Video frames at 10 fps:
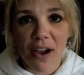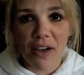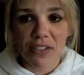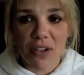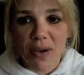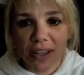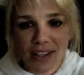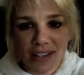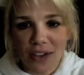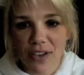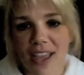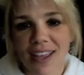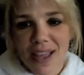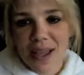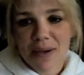how it's going. Okay,
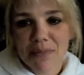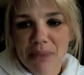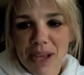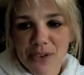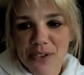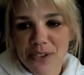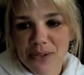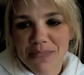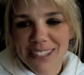bye YouTube.